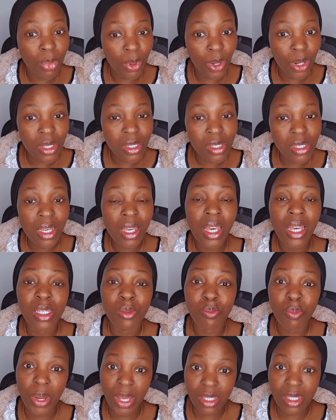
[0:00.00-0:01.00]
but
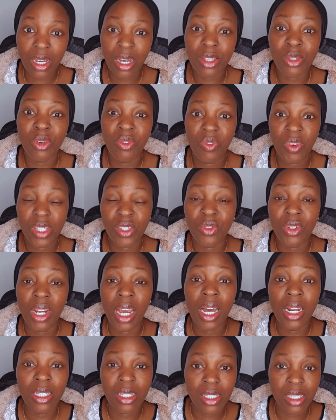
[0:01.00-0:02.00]
it's better to
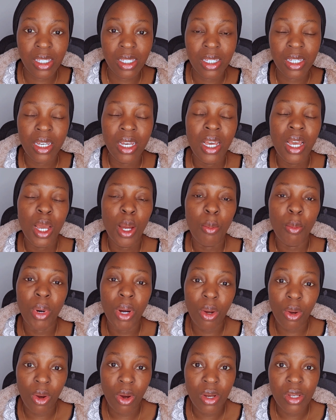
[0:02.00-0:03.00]
face reality.
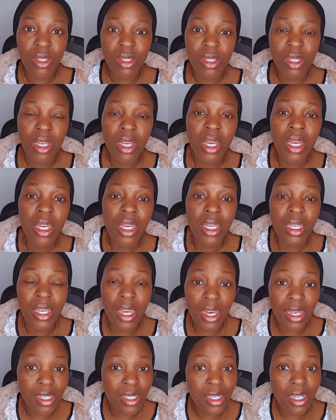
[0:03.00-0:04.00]
Because,
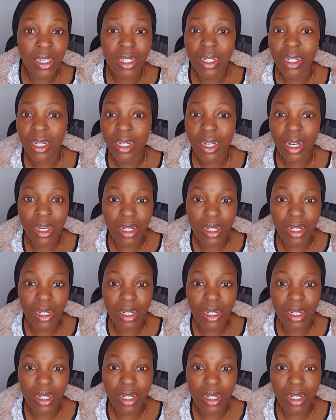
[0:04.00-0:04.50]
yes,